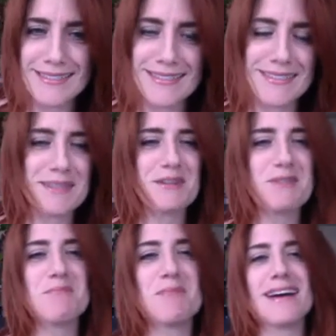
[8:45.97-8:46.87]
Oh
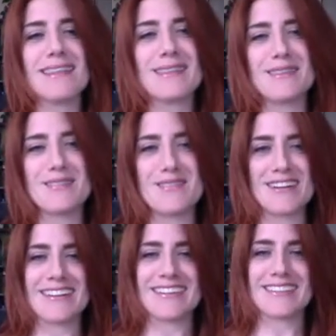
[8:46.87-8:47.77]
my
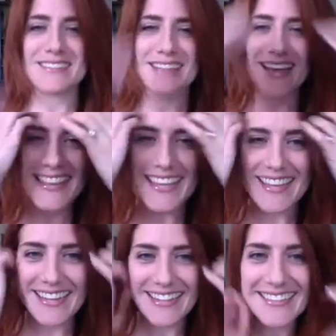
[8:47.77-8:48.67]
Lord. Hi, lady.